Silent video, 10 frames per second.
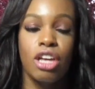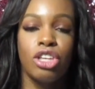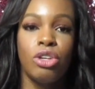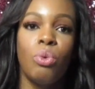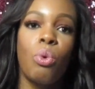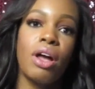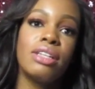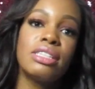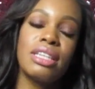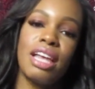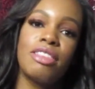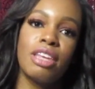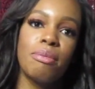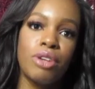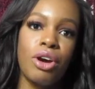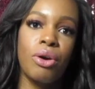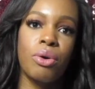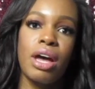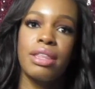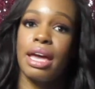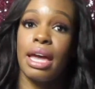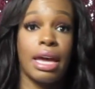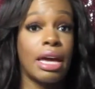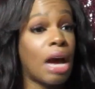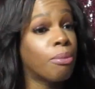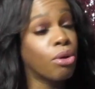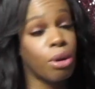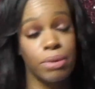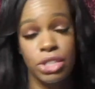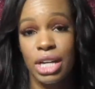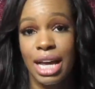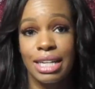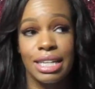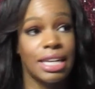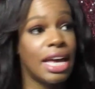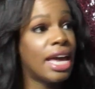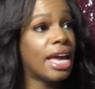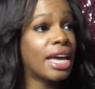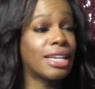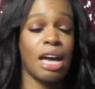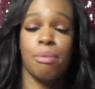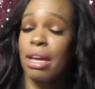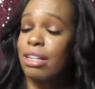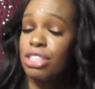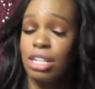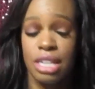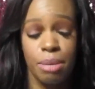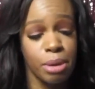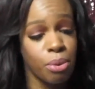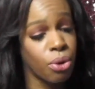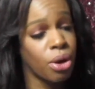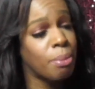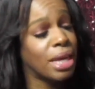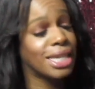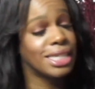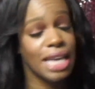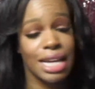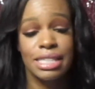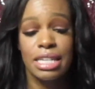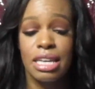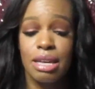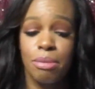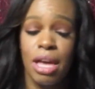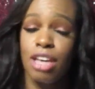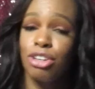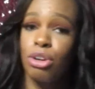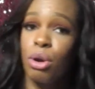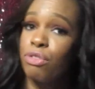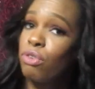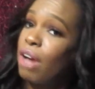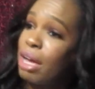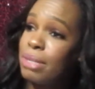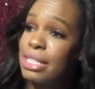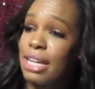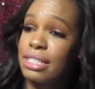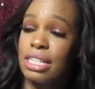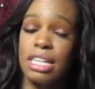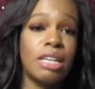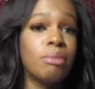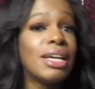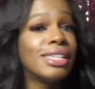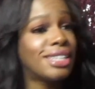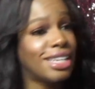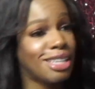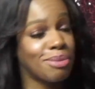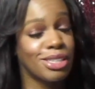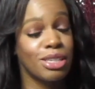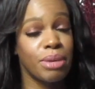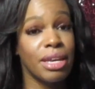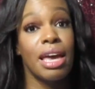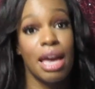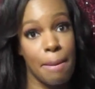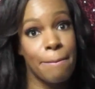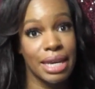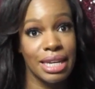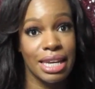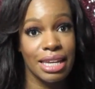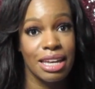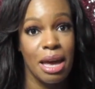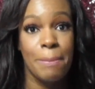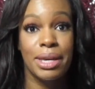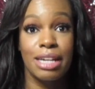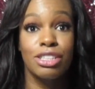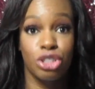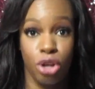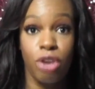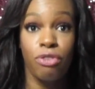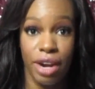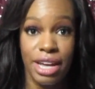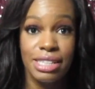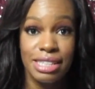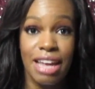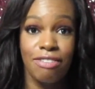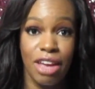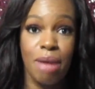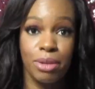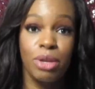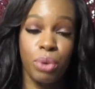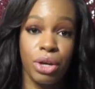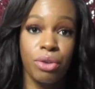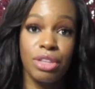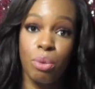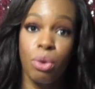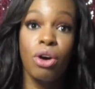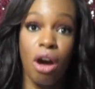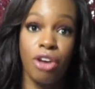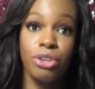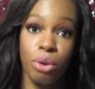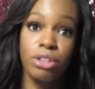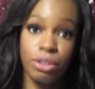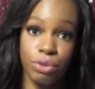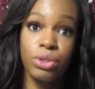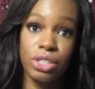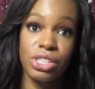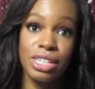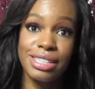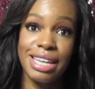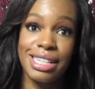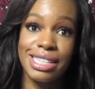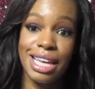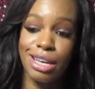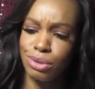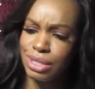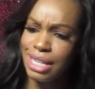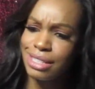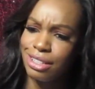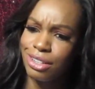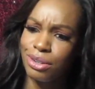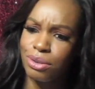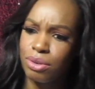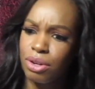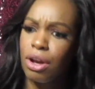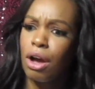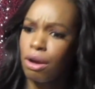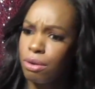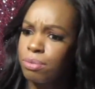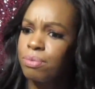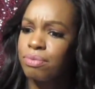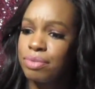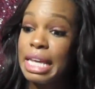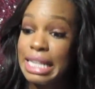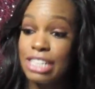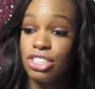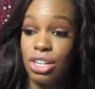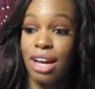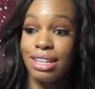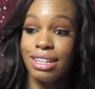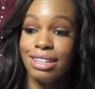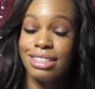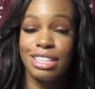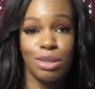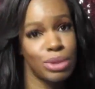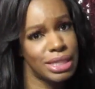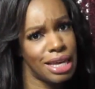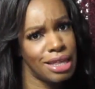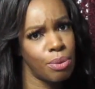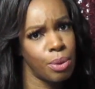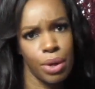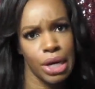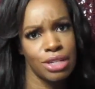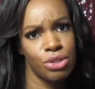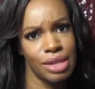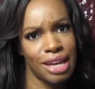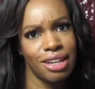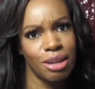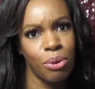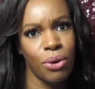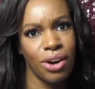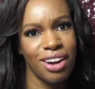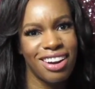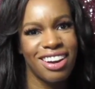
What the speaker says: You want to let them know that, hey, I broke up with Johnny and I'm not going to talk to him anymore. I'm not going to text him. You know, if you find me texting him, say something to me and mean it, because your friends and family will. They will call you on your foolishness and say, who's texting you? Oh, that's Johnny. Didn't we say that we weren't going to do that anymore?